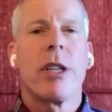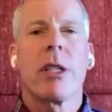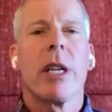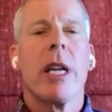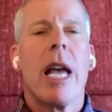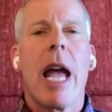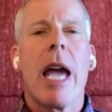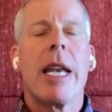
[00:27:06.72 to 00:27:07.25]
it's
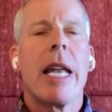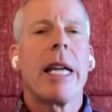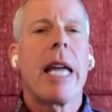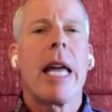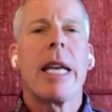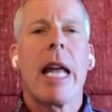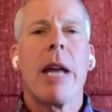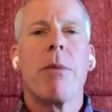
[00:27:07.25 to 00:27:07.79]
just, and
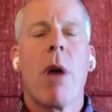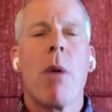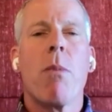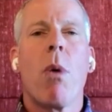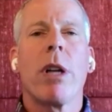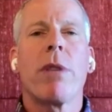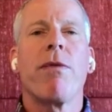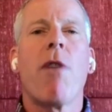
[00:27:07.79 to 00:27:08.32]
again,
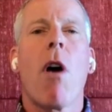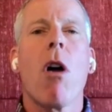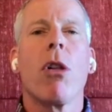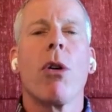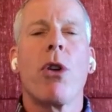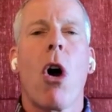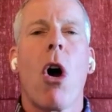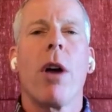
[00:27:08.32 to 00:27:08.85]
and what
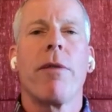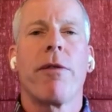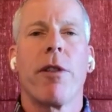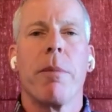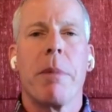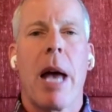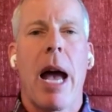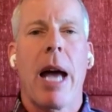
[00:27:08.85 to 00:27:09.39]
followed on
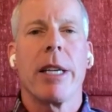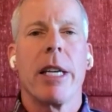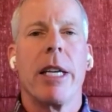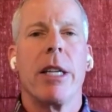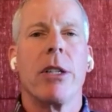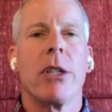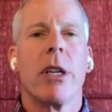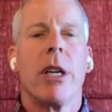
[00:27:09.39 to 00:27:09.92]
from that
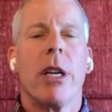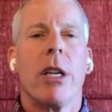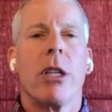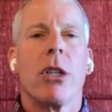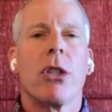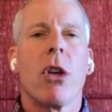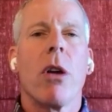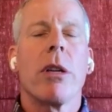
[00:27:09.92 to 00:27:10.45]
is,
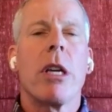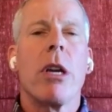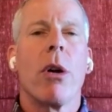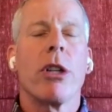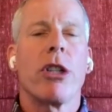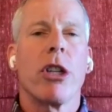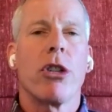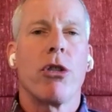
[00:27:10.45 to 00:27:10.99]
so,
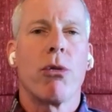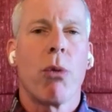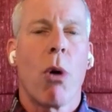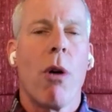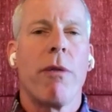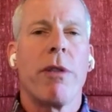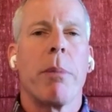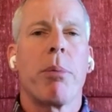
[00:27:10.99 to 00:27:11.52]
it just
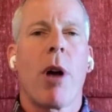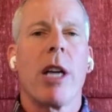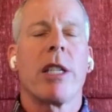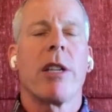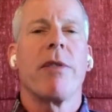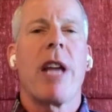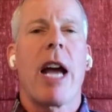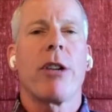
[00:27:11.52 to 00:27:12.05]
drove the
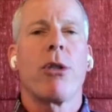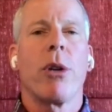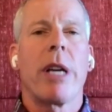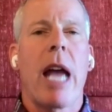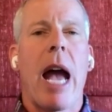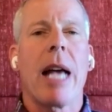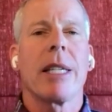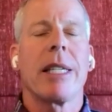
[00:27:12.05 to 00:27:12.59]
price of
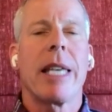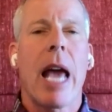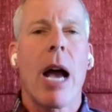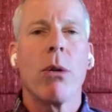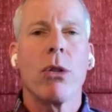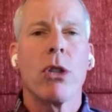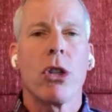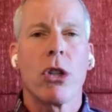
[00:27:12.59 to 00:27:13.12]
natural gas
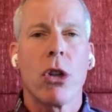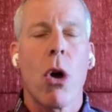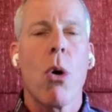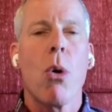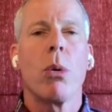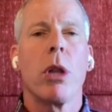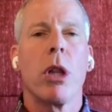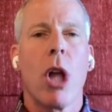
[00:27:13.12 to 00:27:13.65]
down
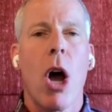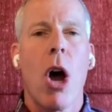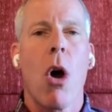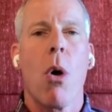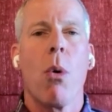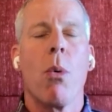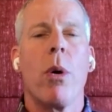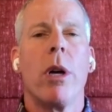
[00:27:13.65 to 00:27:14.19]
so
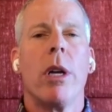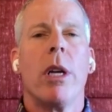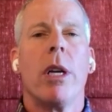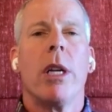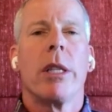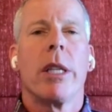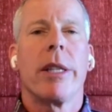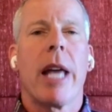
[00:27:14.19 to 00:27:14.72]
low
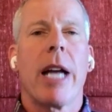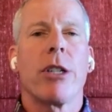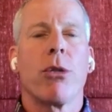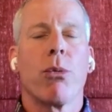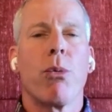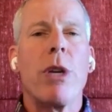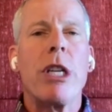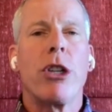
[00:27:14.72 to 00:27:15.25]

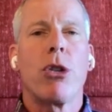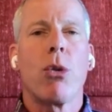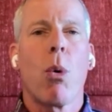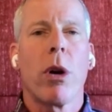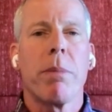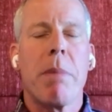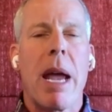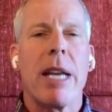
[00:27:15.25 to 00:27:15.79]
that's
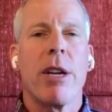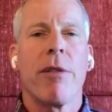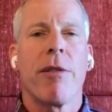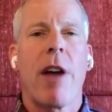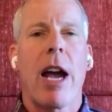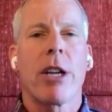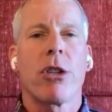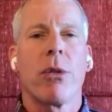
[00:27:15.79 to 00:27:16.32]
reshored
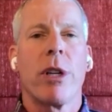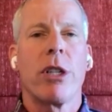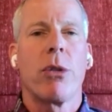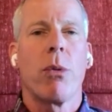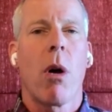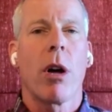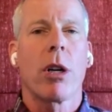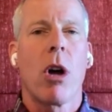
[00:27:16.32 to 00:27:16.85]
manufacturing
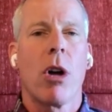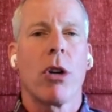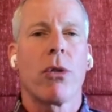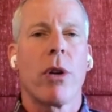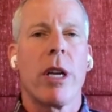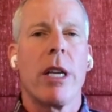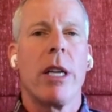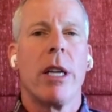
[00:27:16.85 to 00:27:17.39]
to our
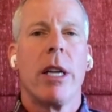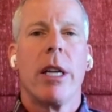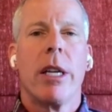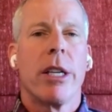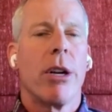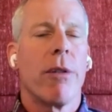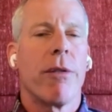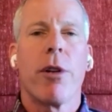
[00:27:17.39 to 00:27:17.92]
country,
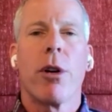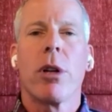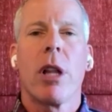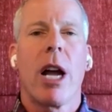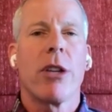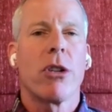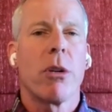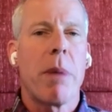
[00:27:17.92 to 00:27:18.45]

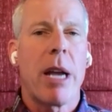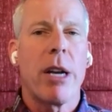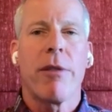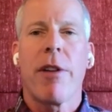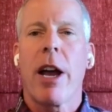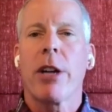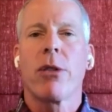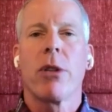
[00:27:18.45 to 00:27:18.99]
fertilizer
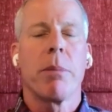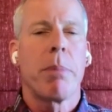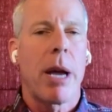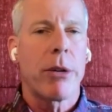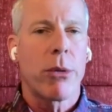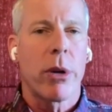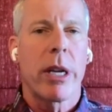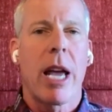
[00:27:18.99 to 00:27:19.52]
manufacturing,
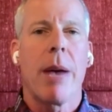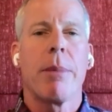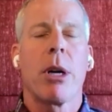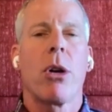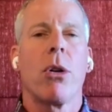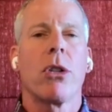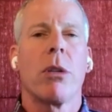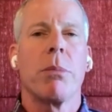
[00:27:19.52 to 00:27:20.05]

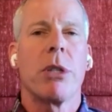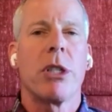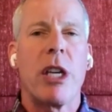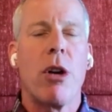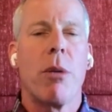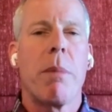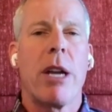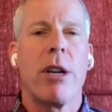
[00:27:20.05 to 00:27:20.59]
petrochemicals, some
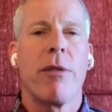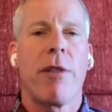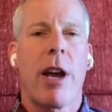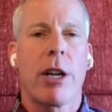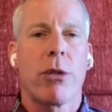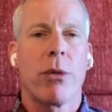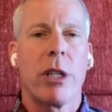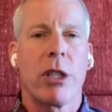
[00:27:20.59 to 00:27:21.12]
steel
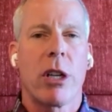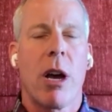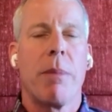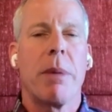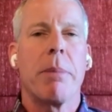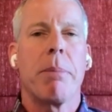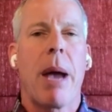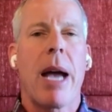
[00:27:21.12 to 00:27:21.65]
manufacturing is
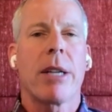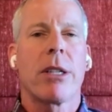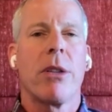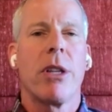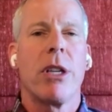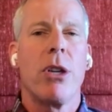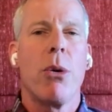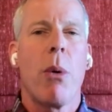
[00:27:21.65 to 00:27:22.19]
coming back
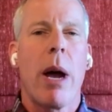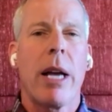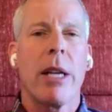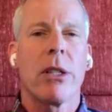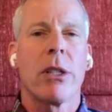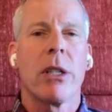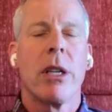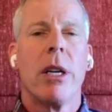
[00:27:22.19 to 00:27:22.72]
to the
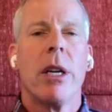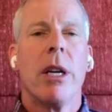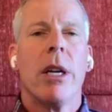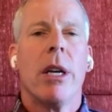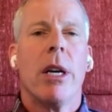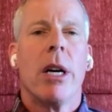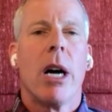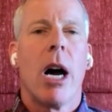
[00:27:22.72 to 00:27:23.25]
US.
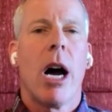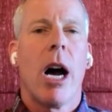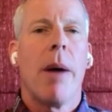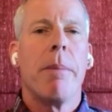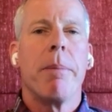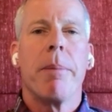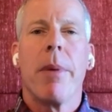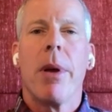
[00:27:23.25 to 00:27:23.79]

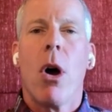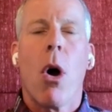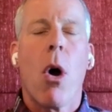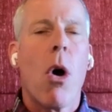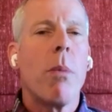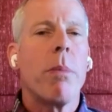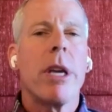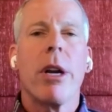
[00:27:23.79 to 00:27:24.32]

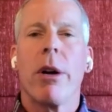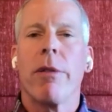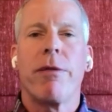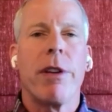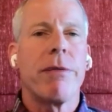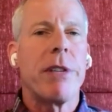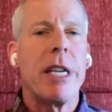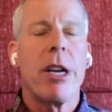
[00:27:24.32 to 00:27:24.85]
Home,
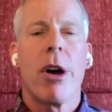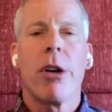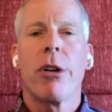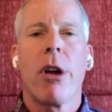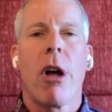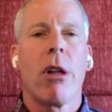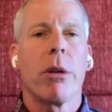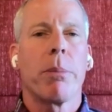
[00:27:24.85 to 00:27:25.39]

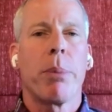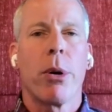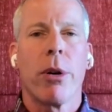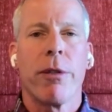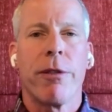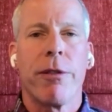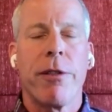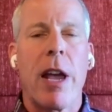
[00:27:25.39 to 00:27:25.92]
$1,500
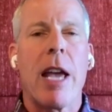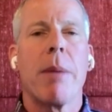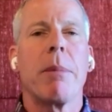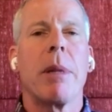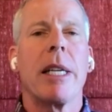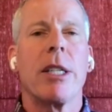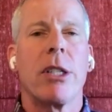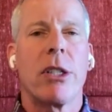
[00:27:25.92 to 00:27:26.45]
per
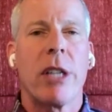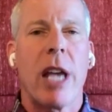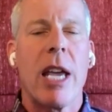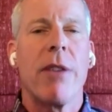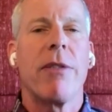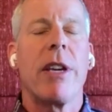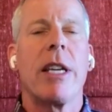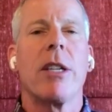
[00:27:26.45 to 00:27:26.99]
family
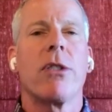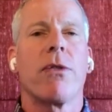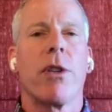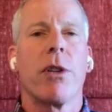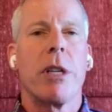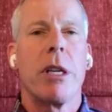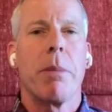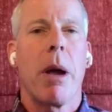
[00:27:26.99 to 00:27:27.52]
savings
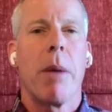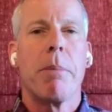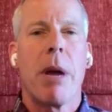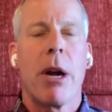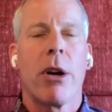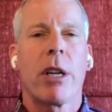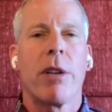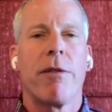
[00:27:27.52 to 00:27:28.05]
for the
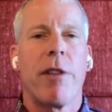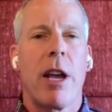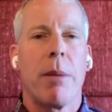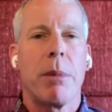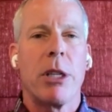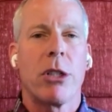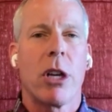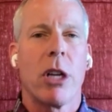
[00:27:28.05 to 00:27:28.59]
American
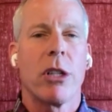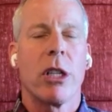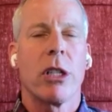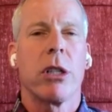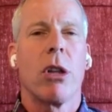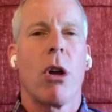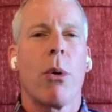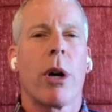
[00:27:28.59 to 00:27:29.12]
families because of
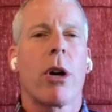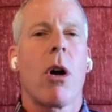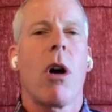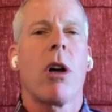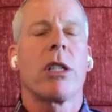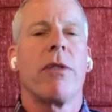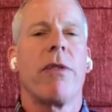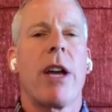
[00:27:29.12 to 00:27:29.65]
this lower
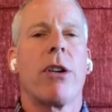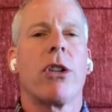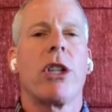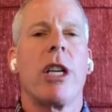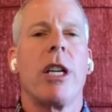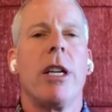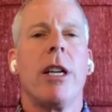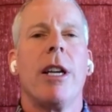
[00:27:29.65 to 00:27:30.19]
cost of
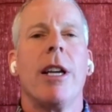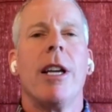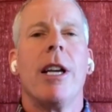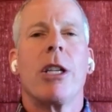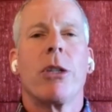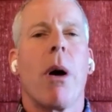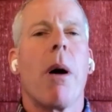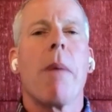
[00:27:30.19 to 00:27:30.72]
energy.
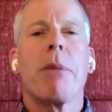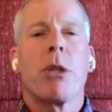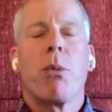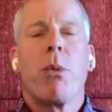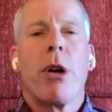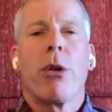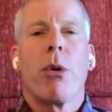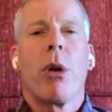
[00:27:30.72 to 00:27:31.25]
So I'm
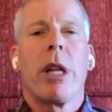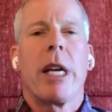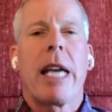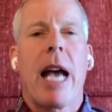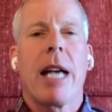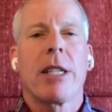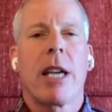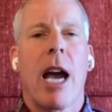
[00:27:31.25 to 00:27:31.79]
this weird oil
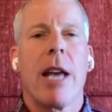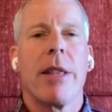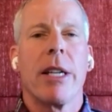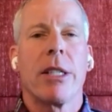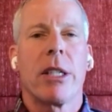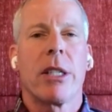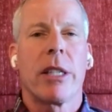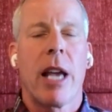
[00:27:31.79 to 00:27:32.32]
and gas guy
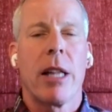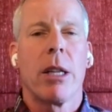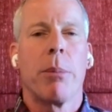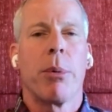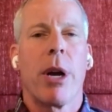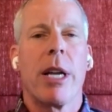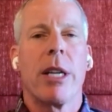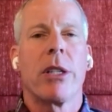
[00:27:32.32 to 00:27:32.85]
that
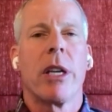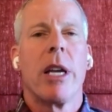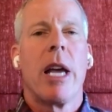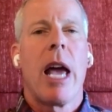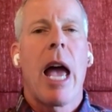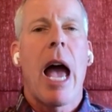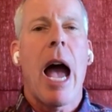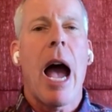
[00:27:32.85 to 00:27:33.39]
celebrates
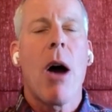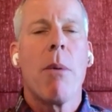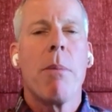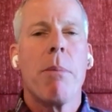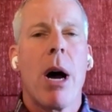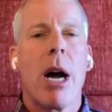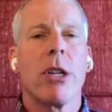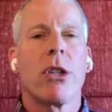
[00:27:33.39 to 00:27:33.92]
how
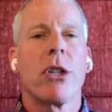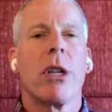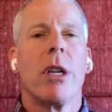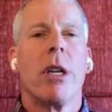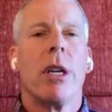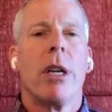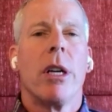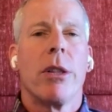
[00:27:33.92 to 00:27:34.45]

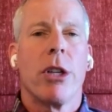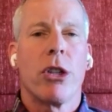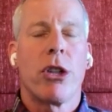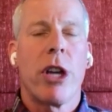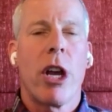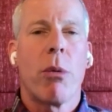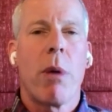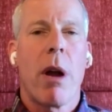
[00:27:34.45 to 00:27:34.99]
much the
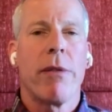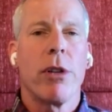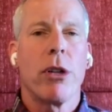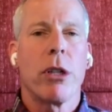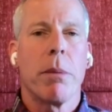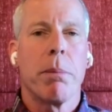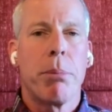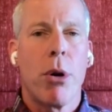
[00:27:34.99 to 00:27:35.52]
shale
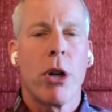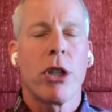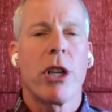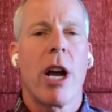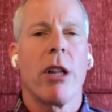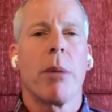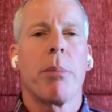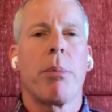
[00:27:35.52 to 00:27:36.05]
revolution
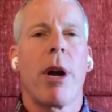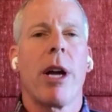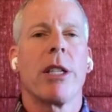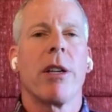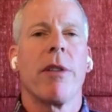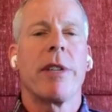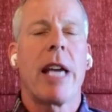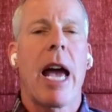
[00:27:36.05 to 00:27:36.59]
pushed down the
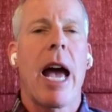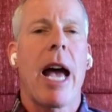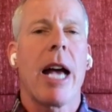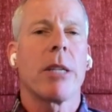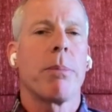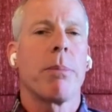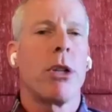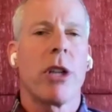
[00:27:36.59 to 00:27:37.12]
price of
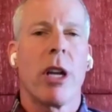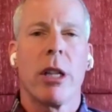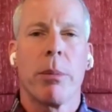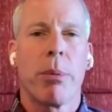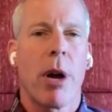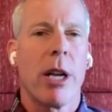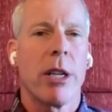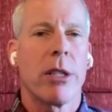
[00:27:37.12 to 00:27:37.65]
gas, pushed down
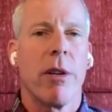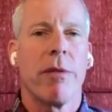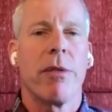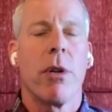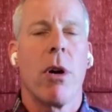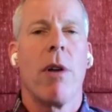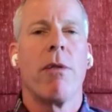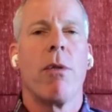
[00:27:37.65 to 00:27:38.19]
the price
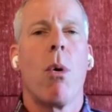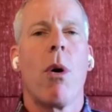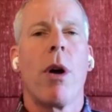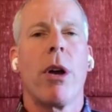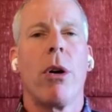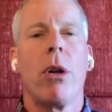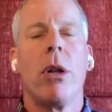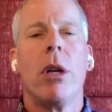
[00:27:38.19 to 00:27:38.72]
of
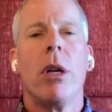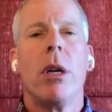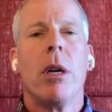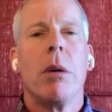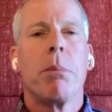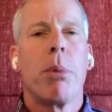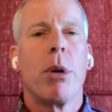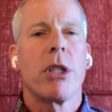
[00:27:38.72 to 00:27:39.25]
oil,
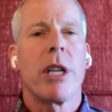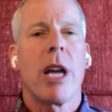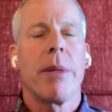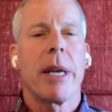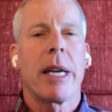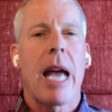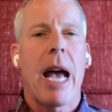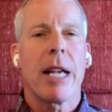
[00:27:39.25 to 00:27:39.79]
pushed
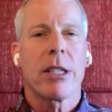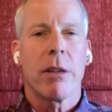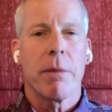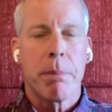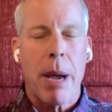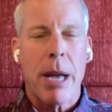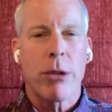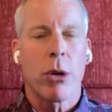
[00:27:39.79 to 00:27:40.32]
down the cost
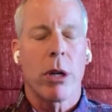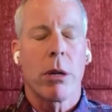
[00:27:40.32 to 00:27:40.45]
of